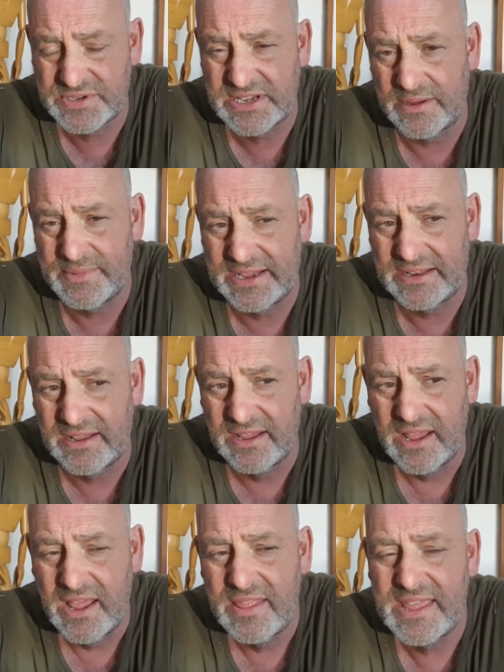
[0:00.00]
come in,
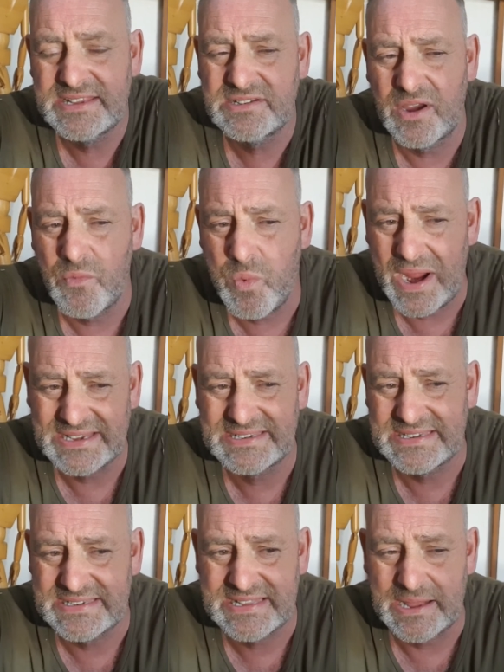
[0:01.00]
there's like
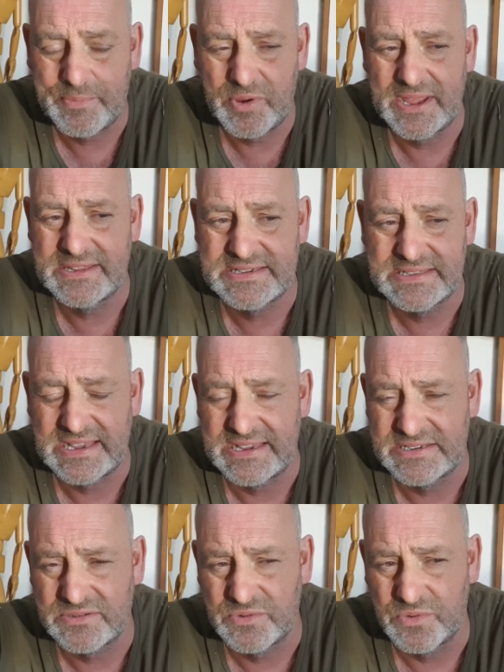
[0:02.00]
waxes they put into
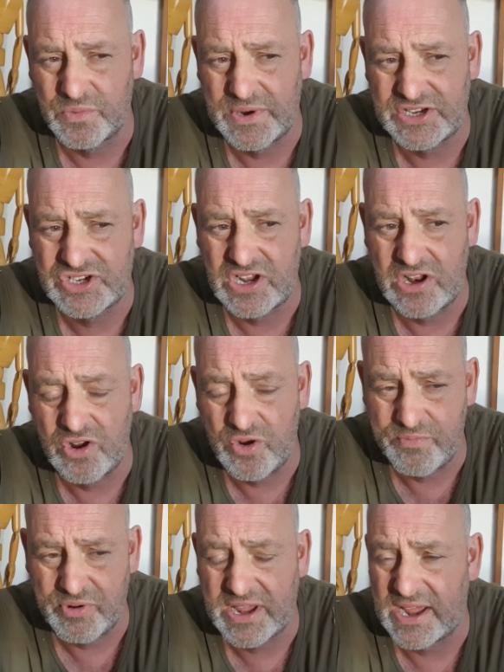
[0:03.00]
diesel which
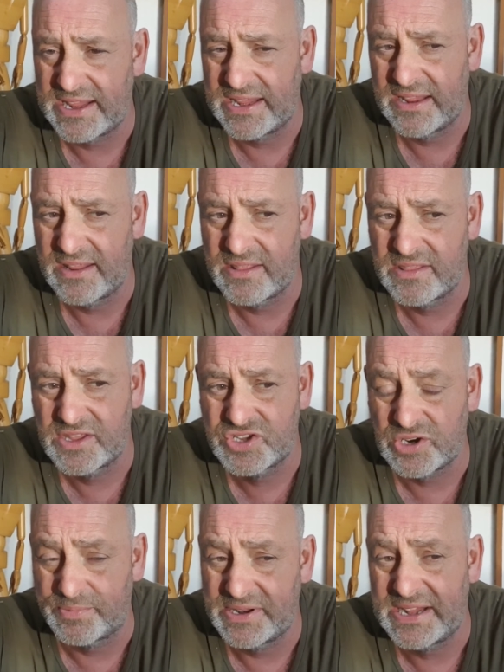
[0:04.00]
lubricate the
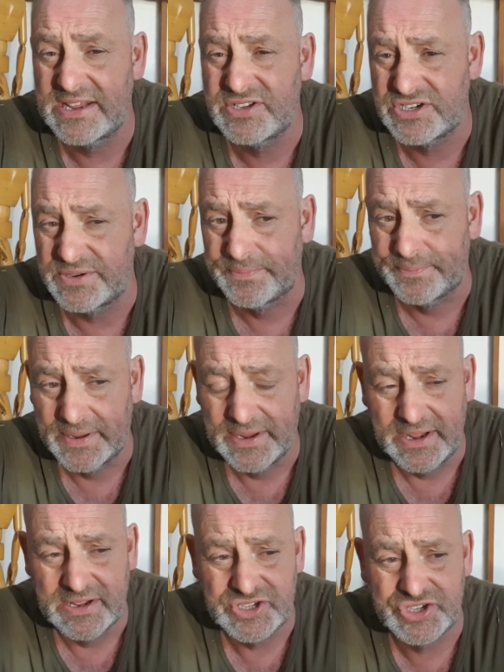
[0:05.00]
top of the engine
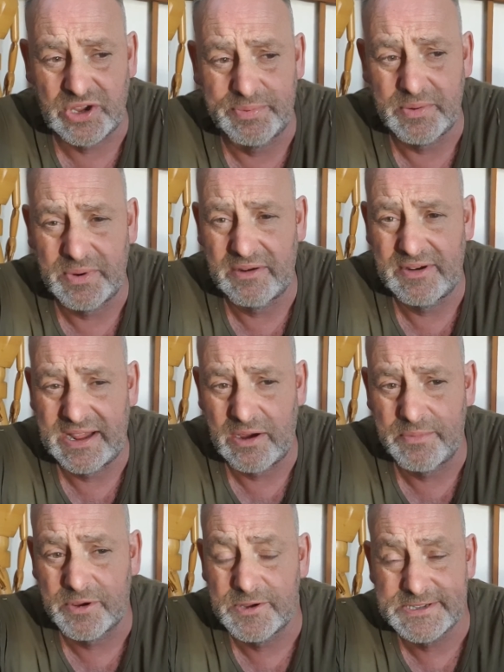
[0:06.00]
to stop it wearing
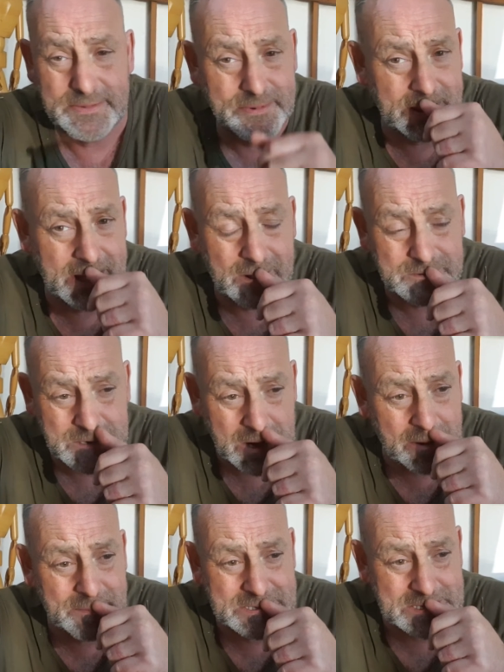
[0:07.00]
out. Because they put the ultra low
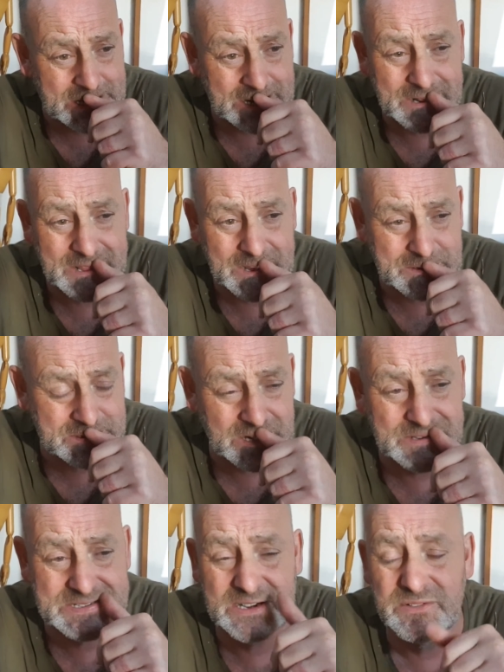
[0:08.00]
emission in, or the ultra
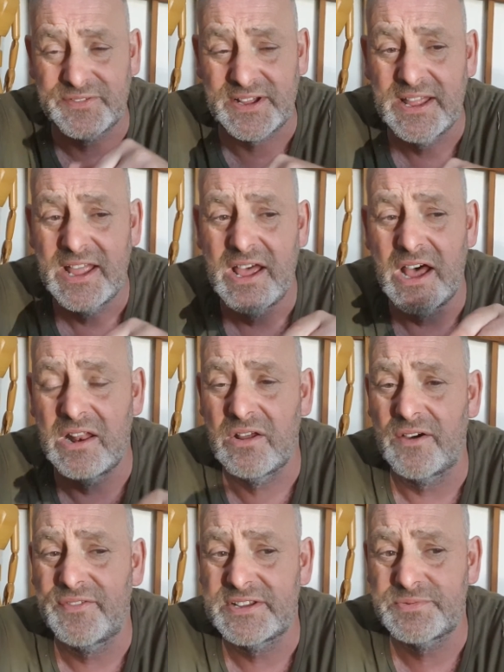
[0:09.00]
low sulfur, a lot
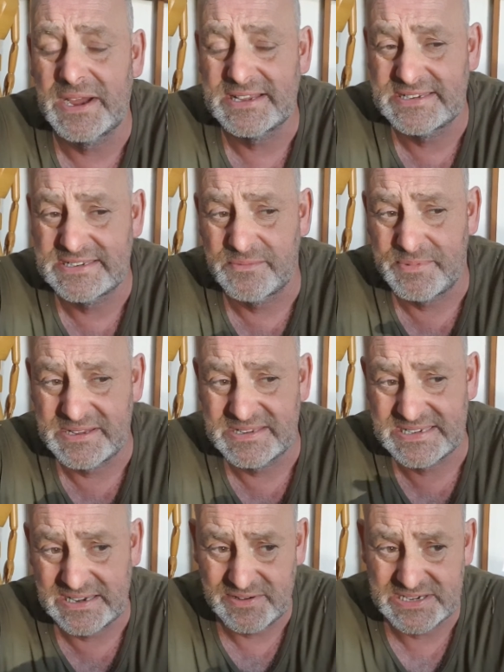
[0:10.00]
of these waxes have been
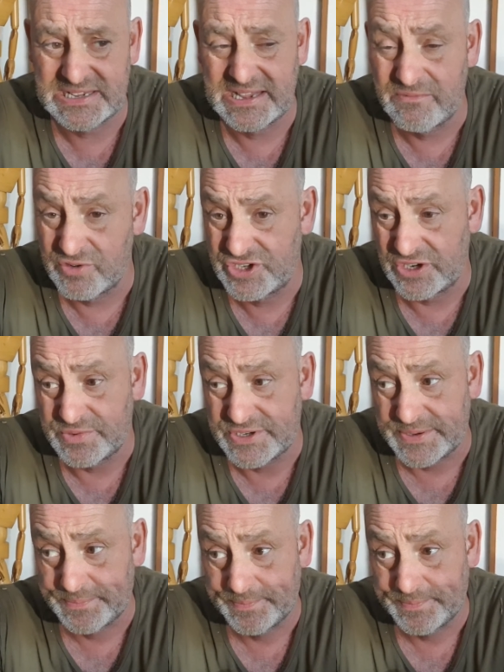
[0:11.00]
seriously reduced,